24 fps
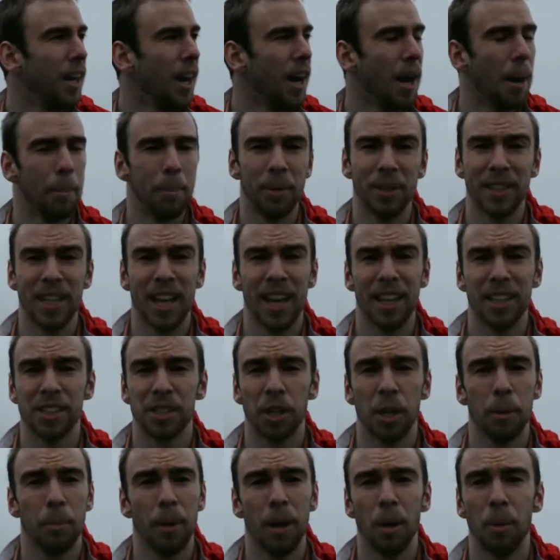But yeah, it's
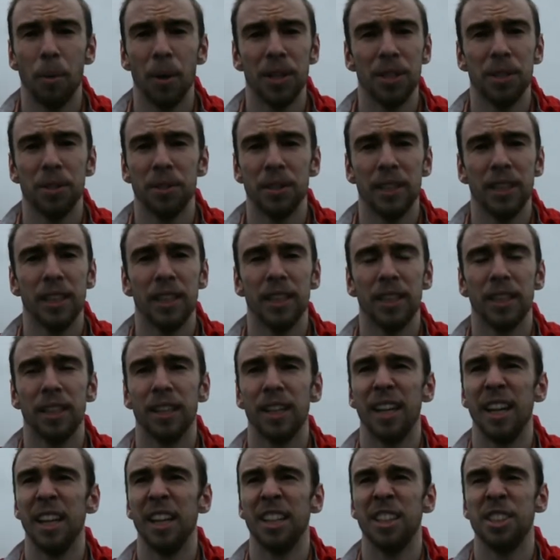all about what you need,
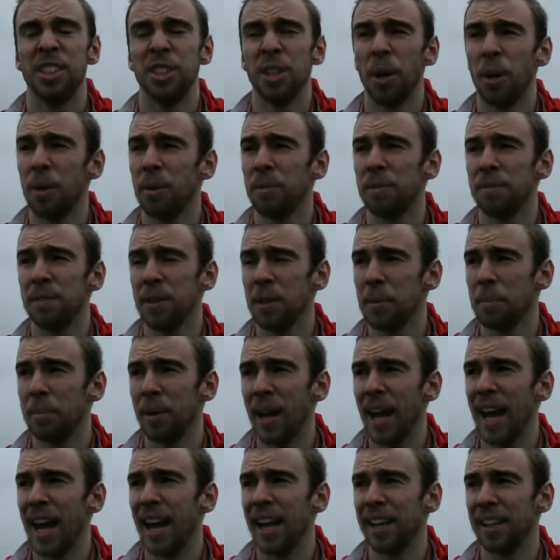and don't feel
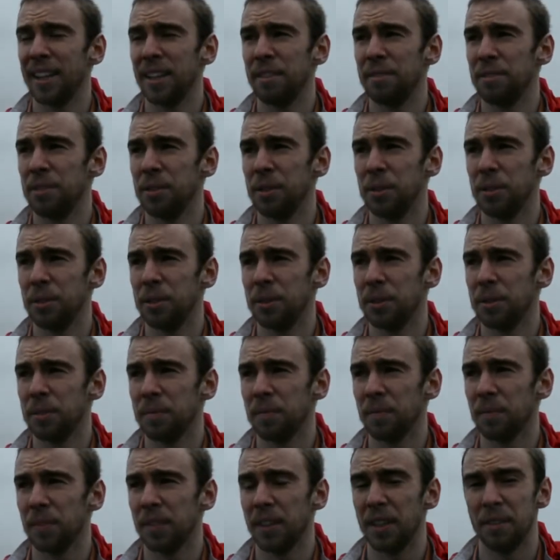bad if
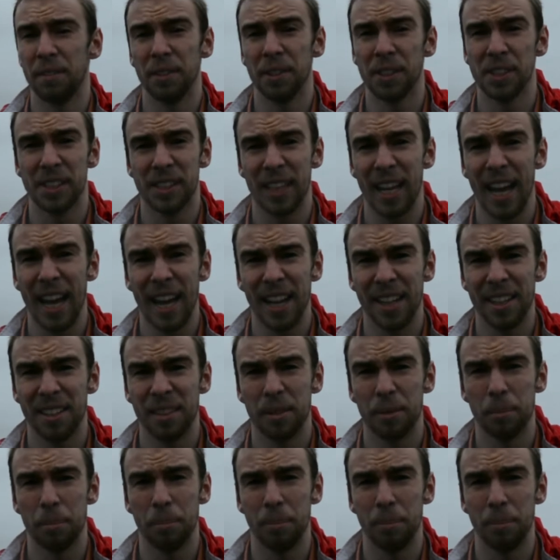you're sad,